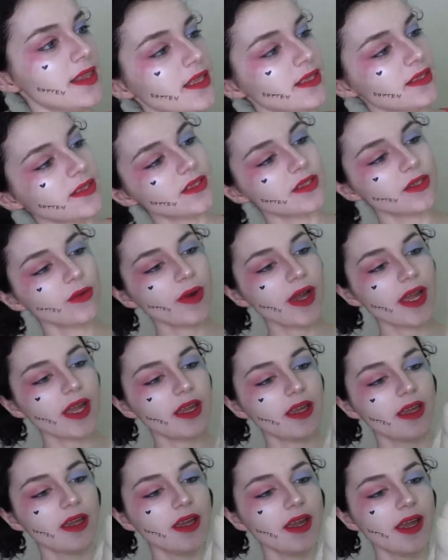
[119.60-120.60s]
This is the
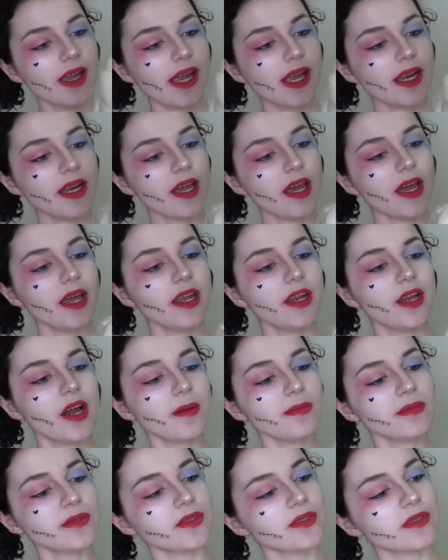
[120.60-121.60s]
wig, and it
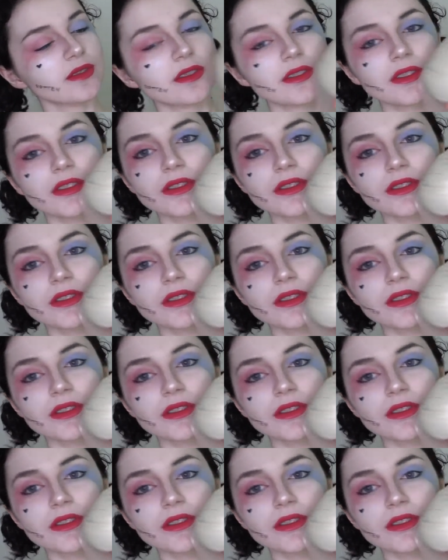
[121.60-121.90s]
comes